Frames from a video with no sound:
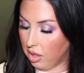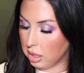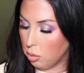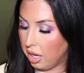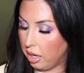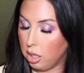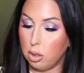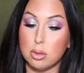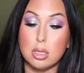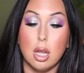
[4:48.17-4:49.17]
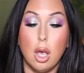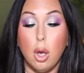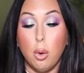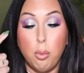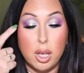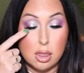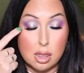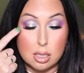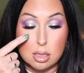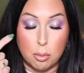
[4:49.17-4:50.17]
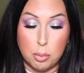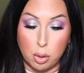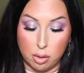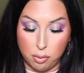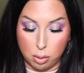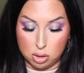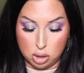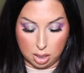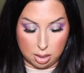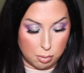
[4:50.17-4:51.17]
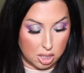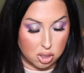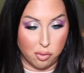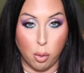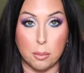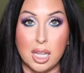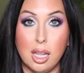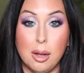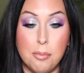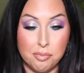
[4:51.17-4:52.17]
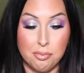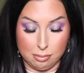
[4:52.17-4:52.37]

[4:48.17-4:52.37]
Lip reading: That's what I used with this beautiful Jelly Much formula.